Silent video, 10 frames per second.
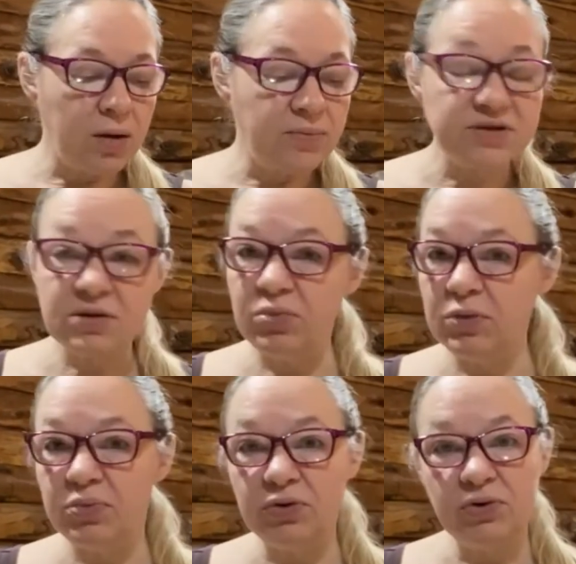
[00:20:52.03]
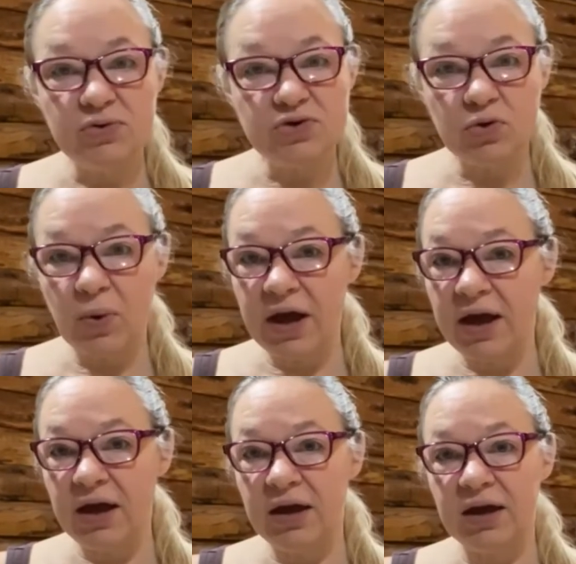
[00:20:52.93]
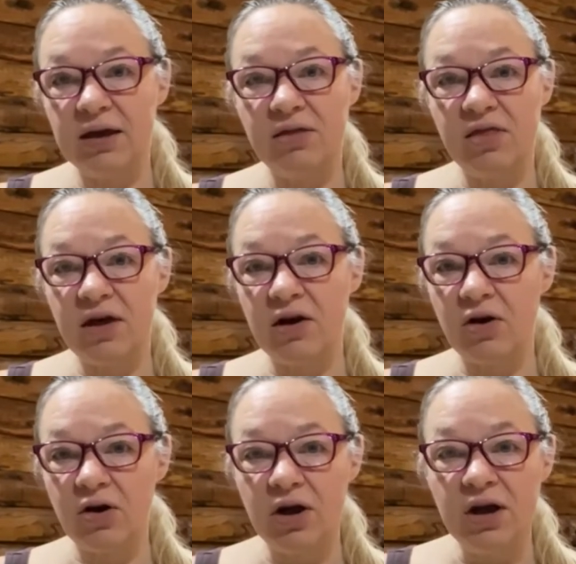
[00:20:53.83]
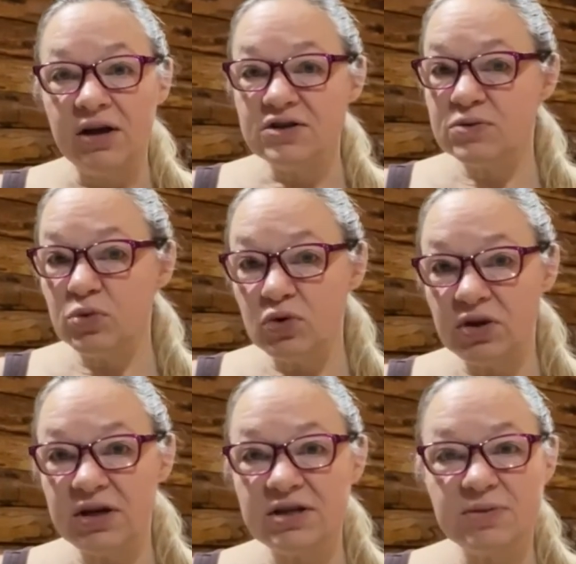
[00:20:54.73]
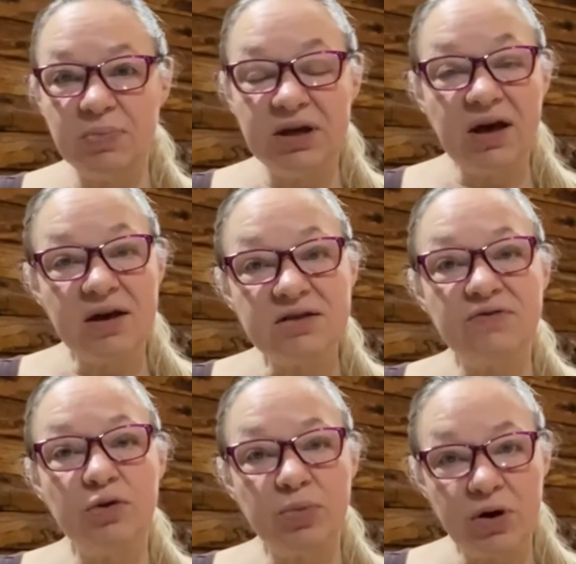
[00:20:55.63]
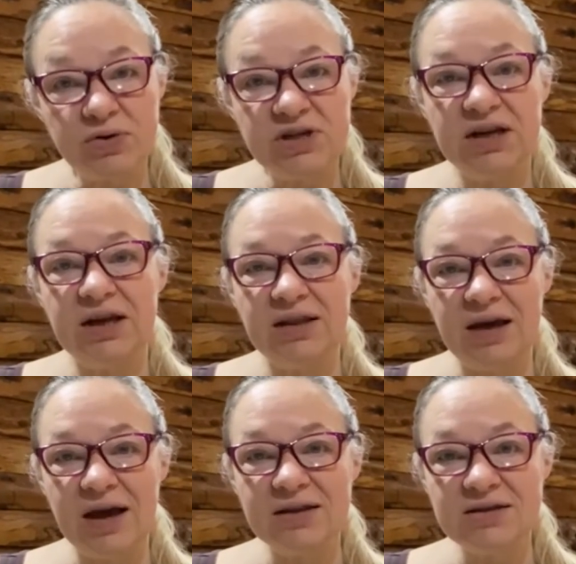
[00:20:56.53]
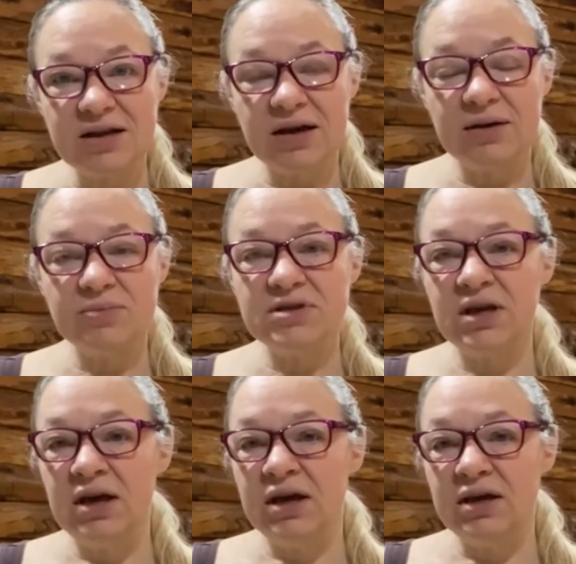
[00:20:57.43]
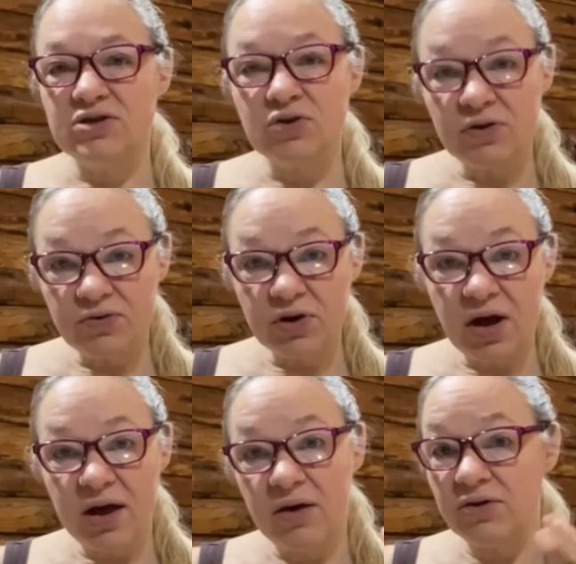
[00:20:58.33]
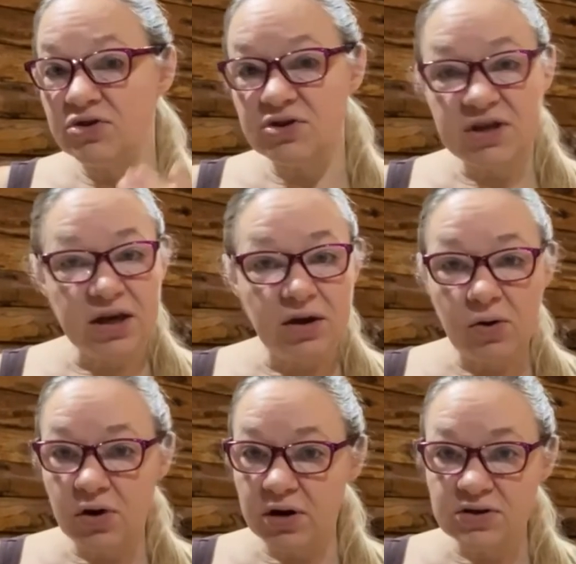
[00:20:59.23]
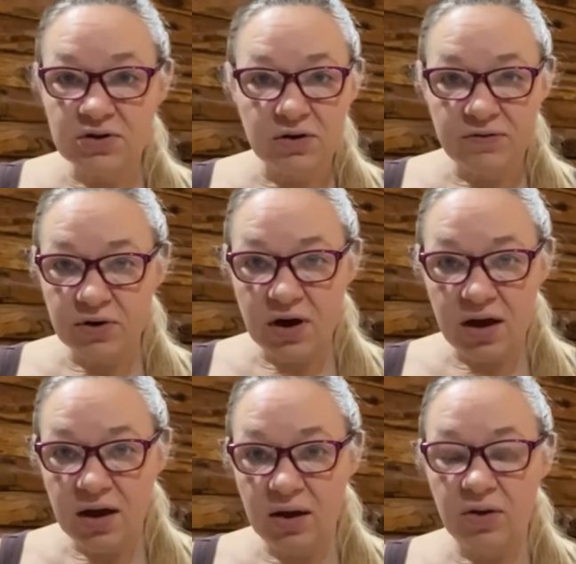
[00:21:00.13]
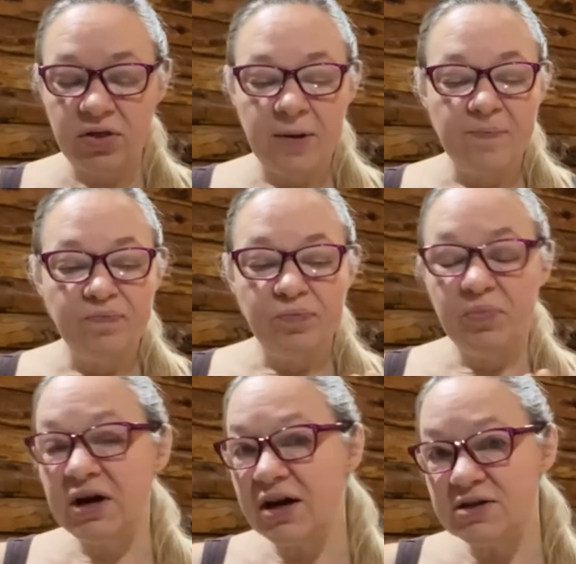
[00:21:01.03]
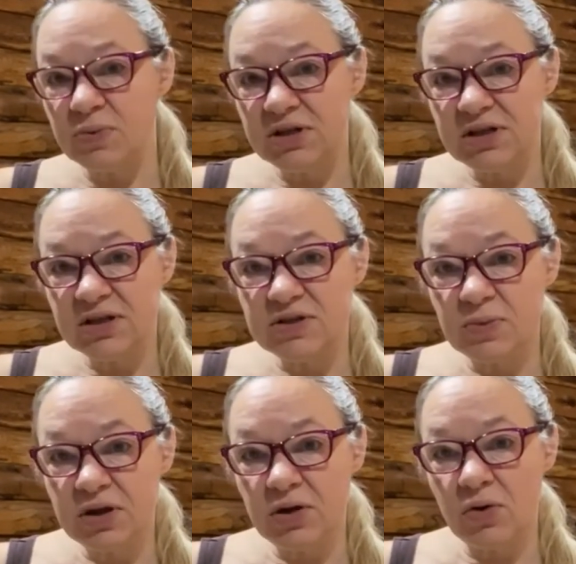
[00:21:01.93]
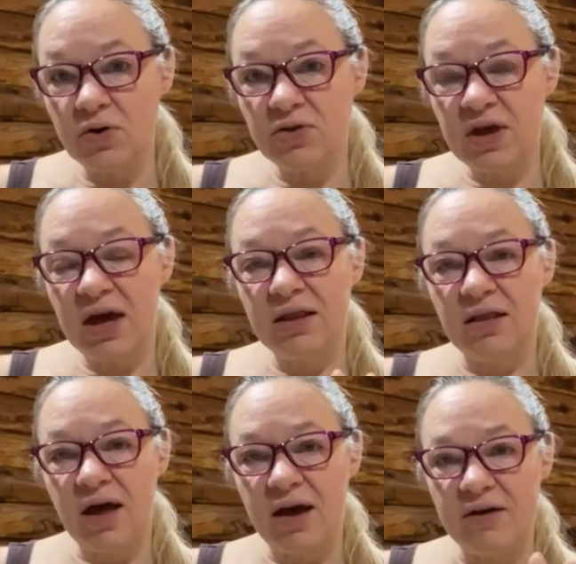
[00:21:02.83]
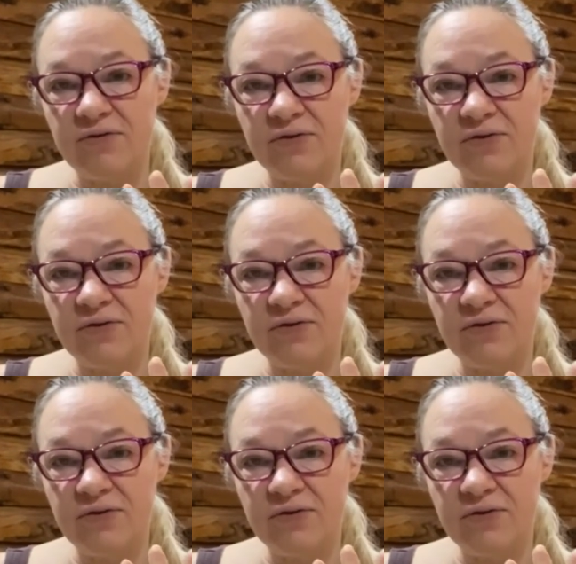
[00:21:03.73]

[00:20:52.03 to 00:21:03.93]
Some people use the whey in their smoothies because of the protein and the enzymes. It's good for gut health, just like yogurt is good for gut health. Because we did this with a yogurt that had live